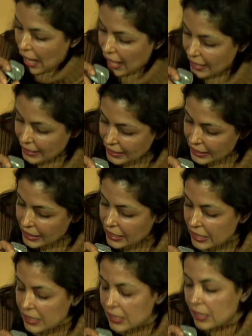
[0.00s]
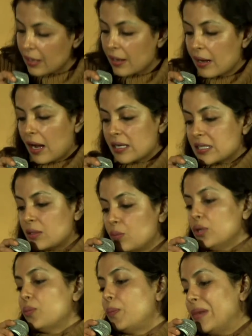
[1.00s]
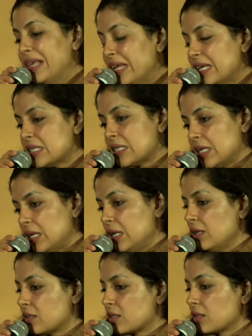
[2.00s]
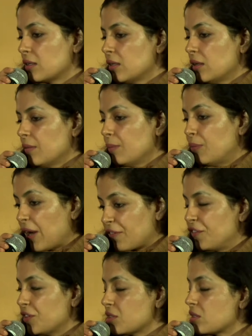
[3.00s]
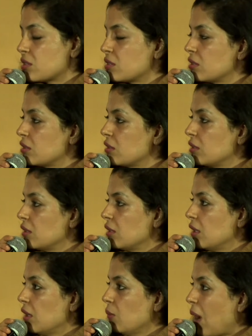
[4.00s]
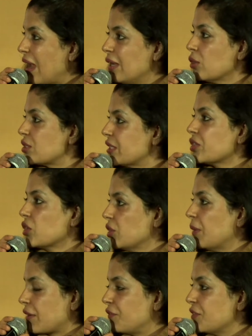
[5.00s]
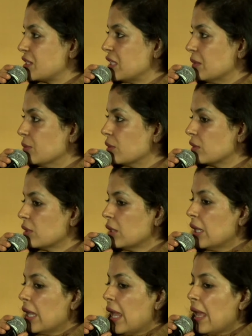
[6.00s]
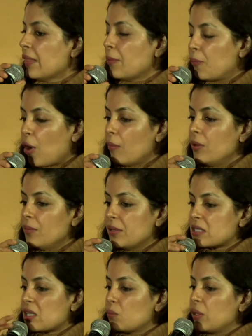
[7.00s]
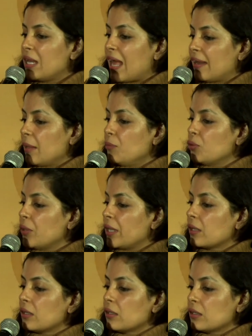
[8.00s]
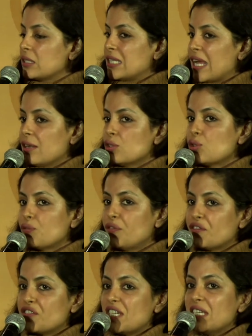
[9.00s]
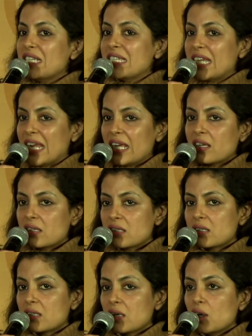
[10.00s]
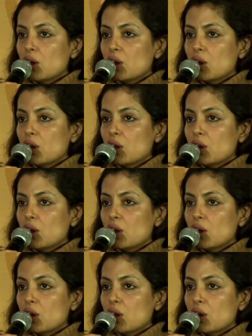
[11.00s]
And I said, will you please eat breakfast while you're sitting on the breakfast table? The problem is that we'll end up doing 10 to 15 takes.